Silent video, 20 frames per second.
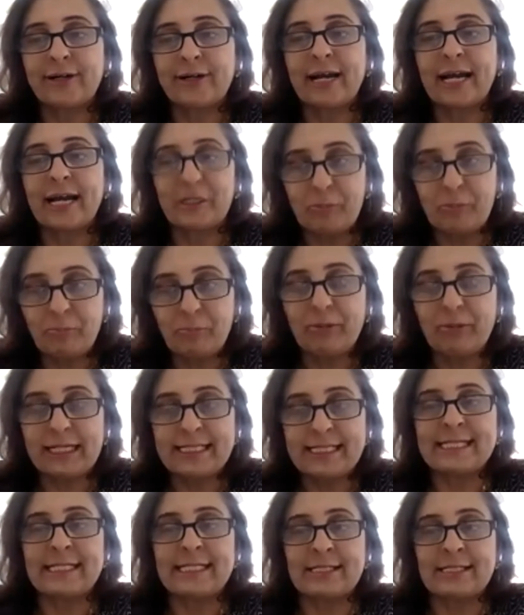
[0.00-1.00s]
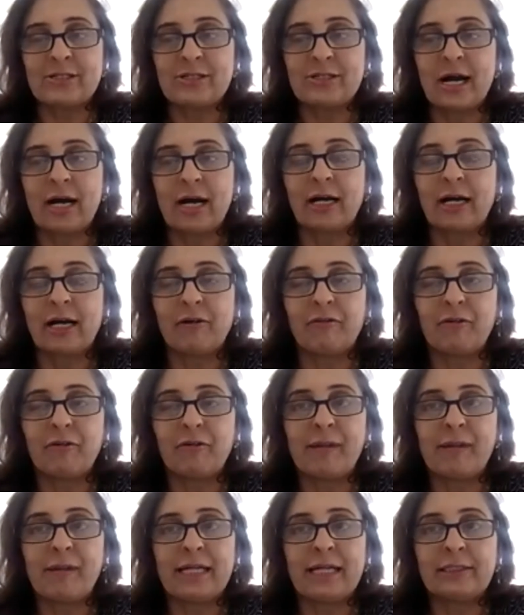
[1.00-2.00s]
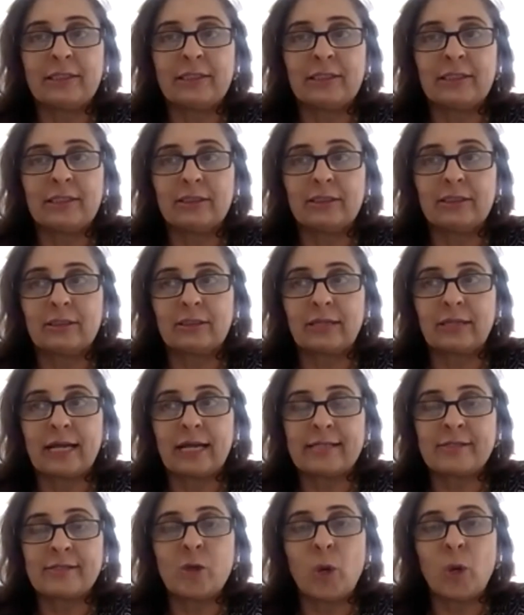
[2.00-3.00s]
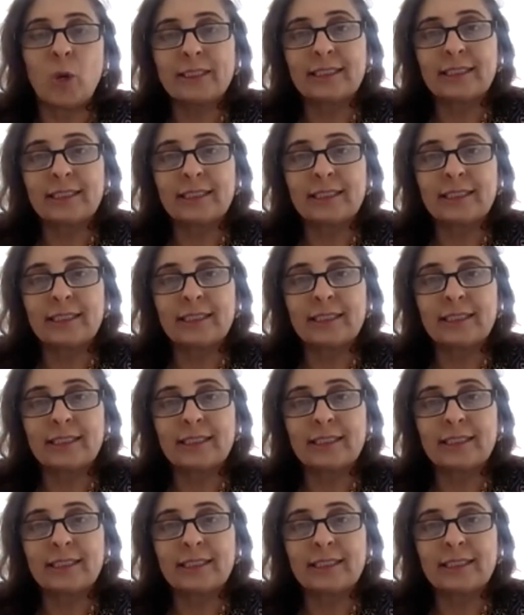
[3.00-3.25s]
at present our government has got an